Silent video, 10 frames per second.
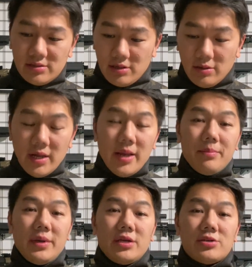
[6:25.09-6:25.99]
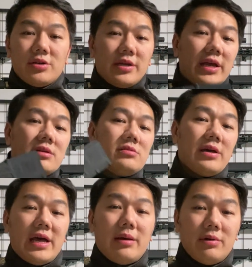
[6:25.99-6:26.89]
So make sure you get into a
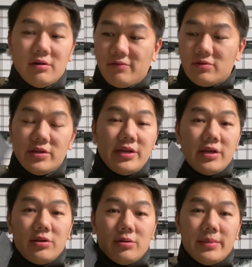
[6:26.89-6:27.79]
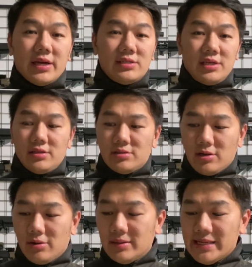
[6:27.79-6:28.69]
habit of cleaning your magazine.
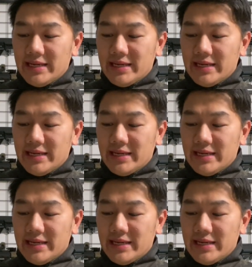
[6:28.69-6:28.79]
So